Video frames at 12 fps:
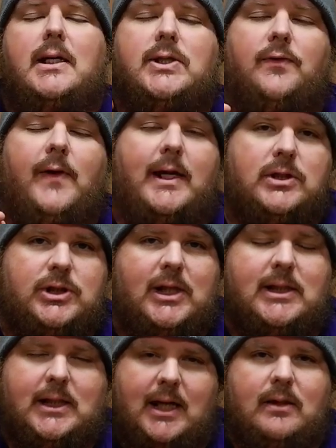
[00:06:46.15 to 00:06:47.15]
so if I can
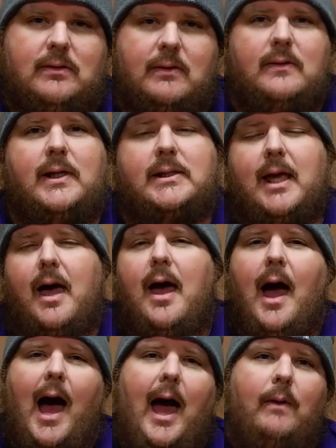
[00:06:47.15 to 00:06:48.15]
just get through this,
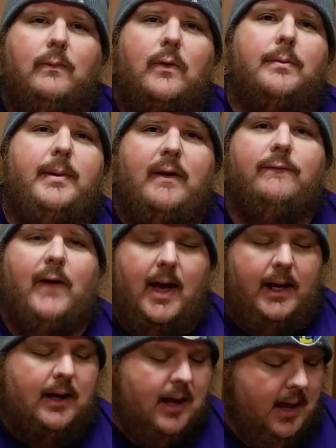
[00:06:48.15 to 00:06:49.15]
I will be fine.